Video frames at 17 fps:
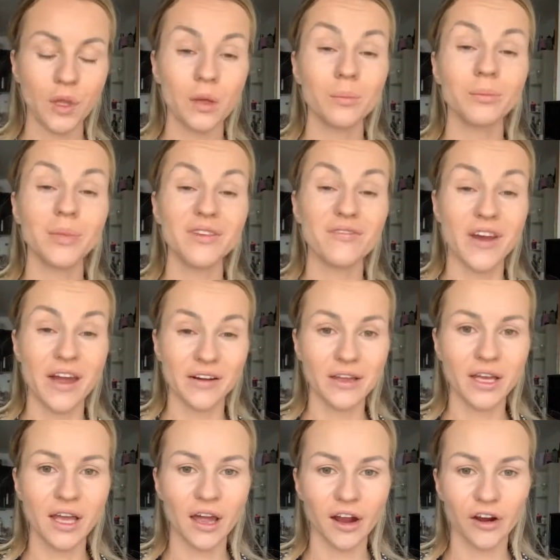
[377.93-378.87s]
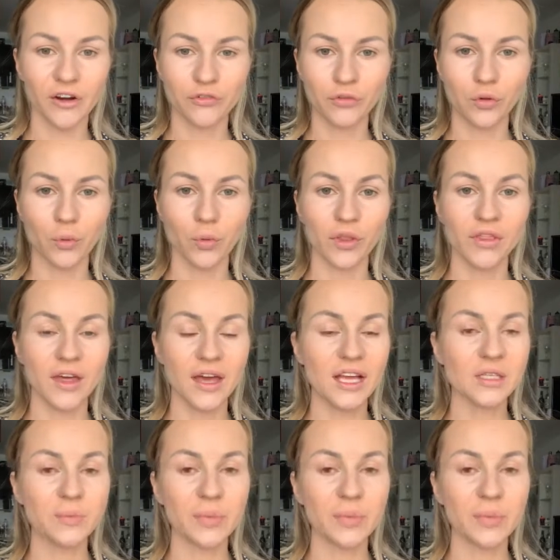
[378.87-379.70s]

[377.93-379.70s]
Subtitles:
Be very careful with this